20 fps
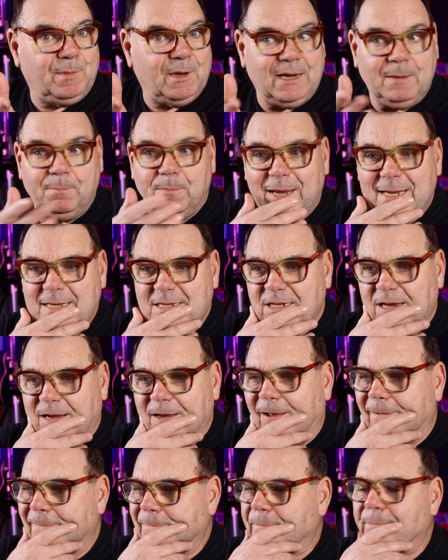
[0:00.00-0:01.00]
dB
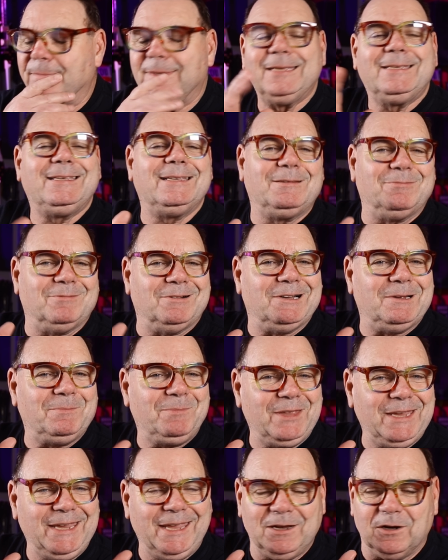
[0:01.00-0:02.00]
better. This is what I'm
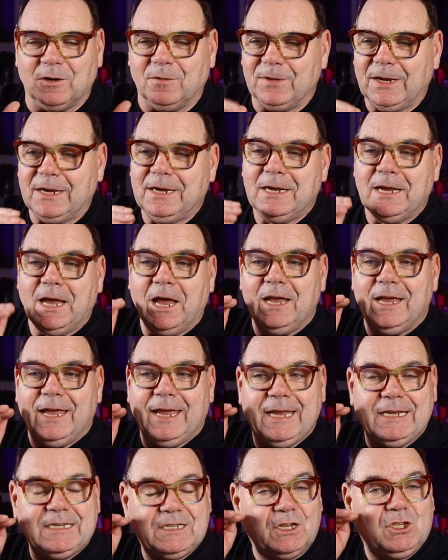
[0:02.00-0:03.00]
thinking of.
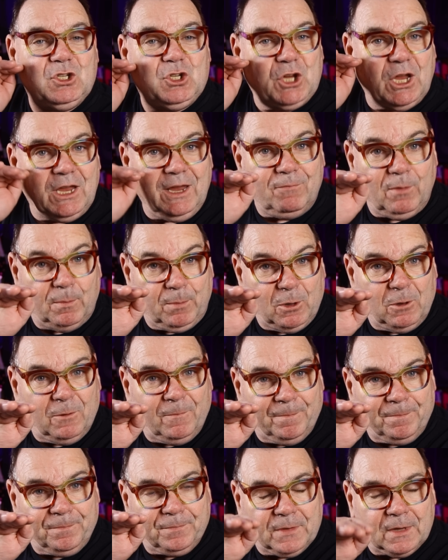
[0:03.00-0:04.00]
It's
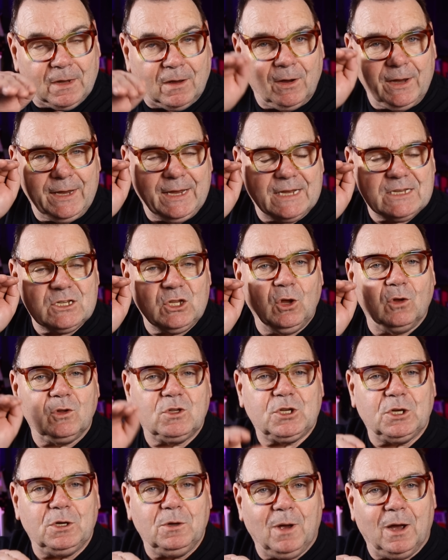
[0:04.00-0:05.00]
achievable, right? It's not
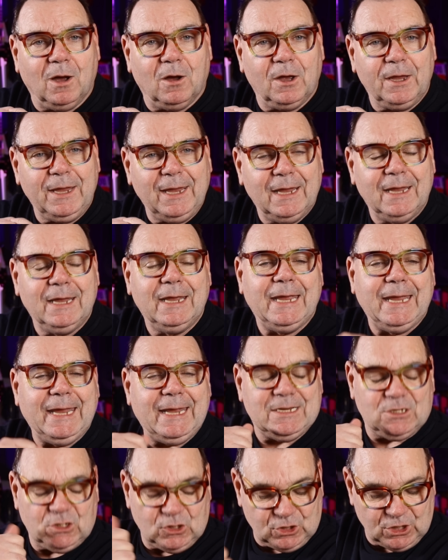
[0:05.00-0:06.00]
too high.
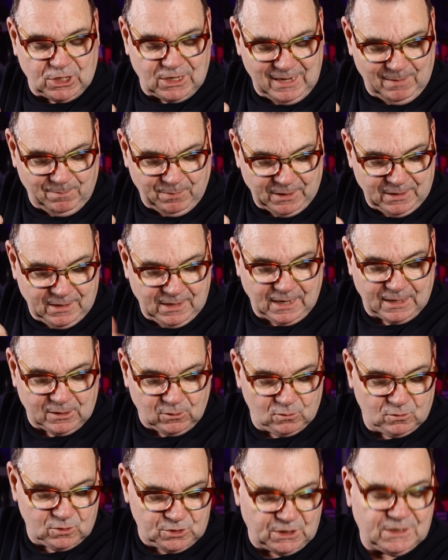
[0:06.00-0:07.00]
It's cheap, and
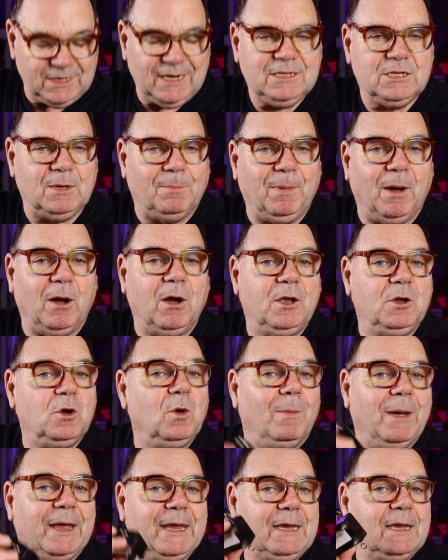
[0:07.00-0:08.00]
all you need to buy
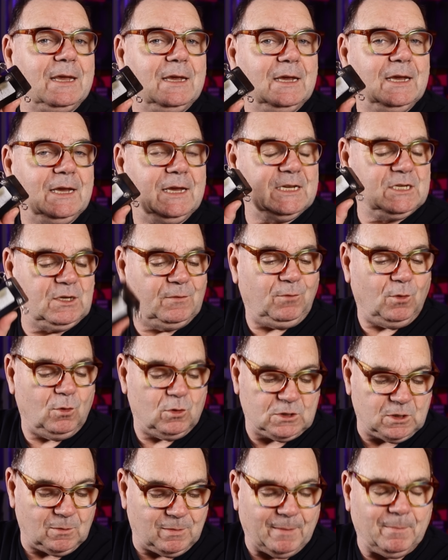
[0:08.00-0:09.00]
or make is a
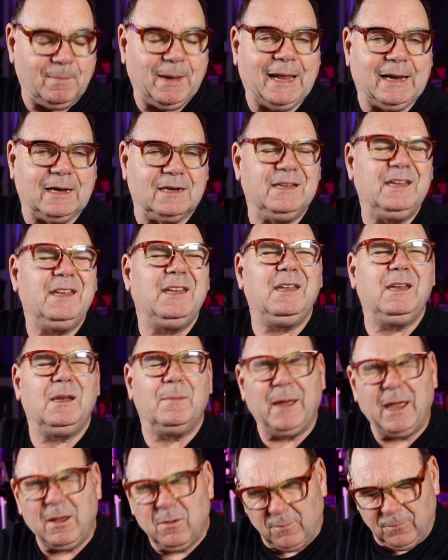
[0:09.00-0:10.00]
four to one balun, you need
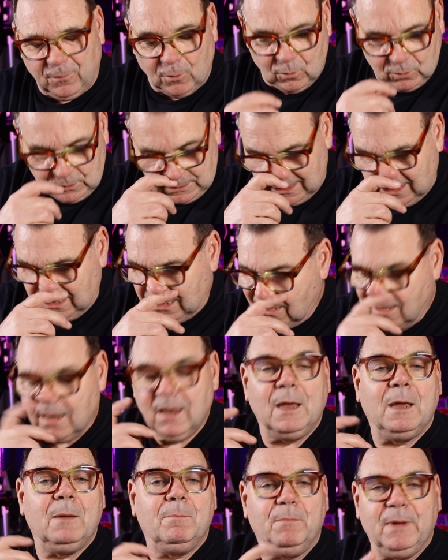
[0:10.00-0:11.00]
about 40
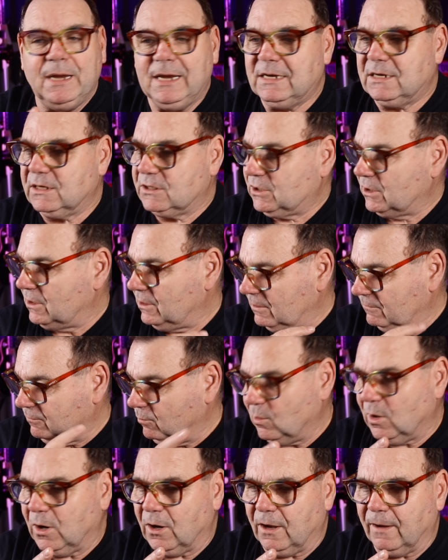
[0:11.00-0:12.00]
meters of
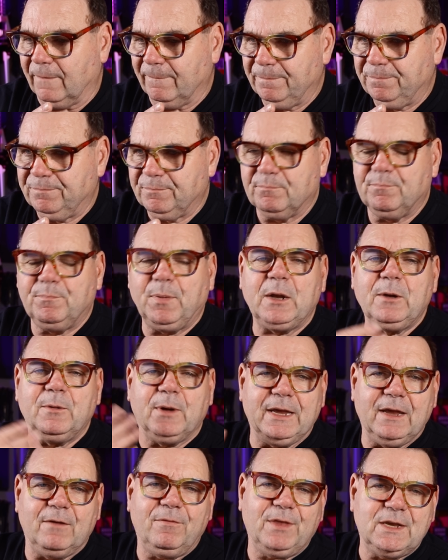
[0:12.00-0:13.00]
wire. By the
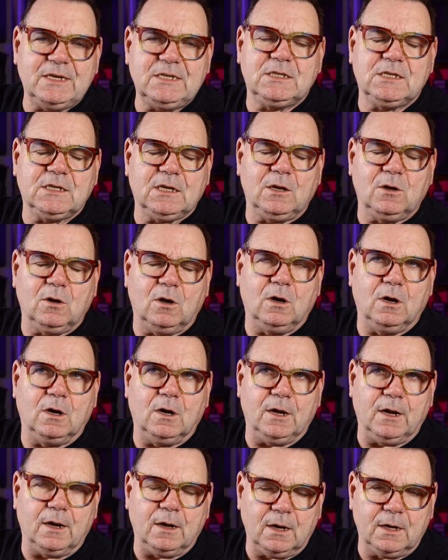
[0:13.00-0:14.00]
way, if this is a lot
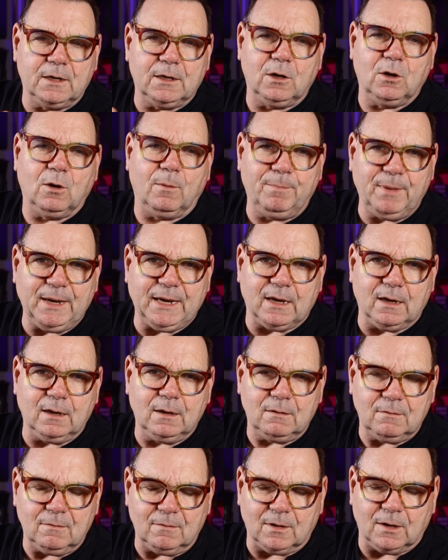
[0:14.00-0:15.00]
higher and a lot bigger,
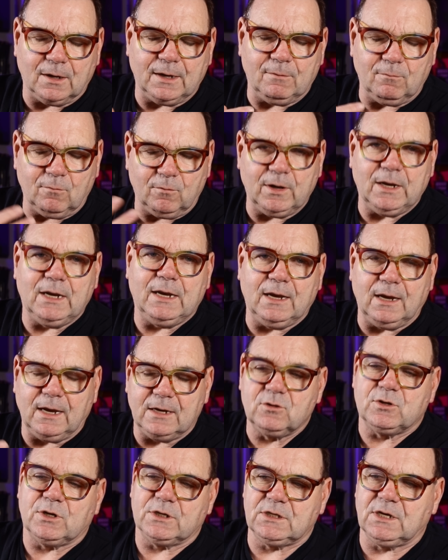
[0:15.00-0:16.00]
right, really
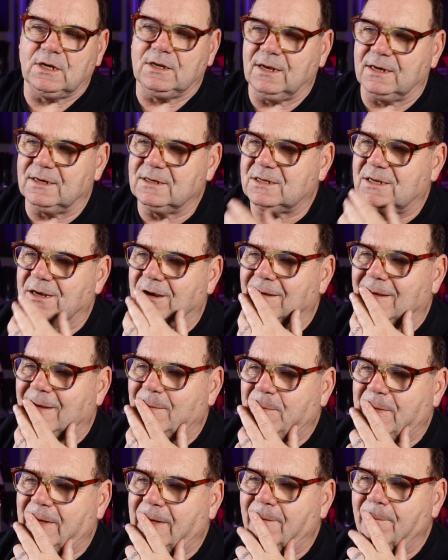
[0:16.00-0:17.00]
interesting things start
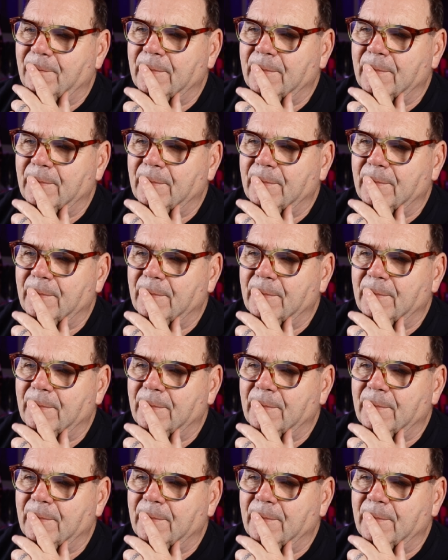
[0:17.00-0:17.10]
happening.